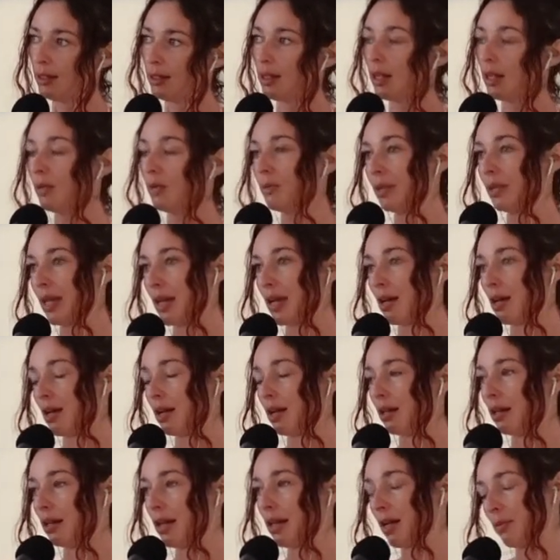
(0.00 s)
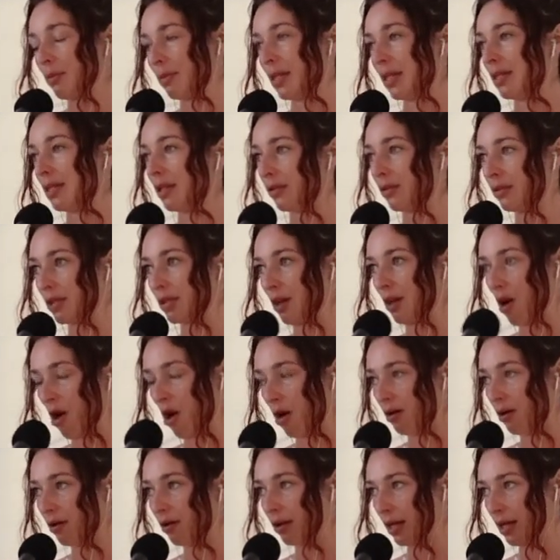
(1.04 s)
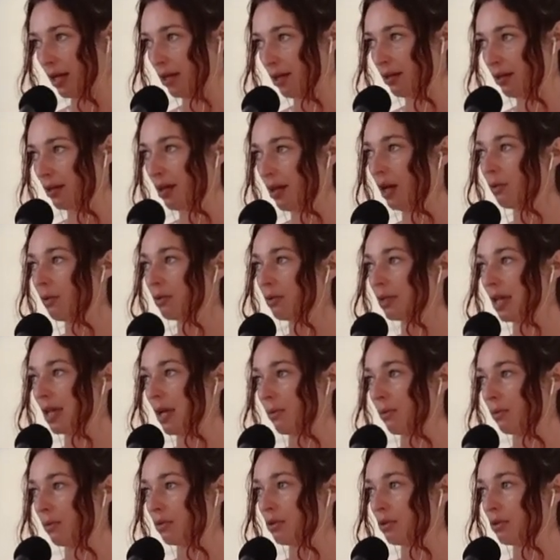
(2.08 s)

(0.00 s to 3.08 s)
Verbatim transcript: And when I allowed myself to honor it, I was able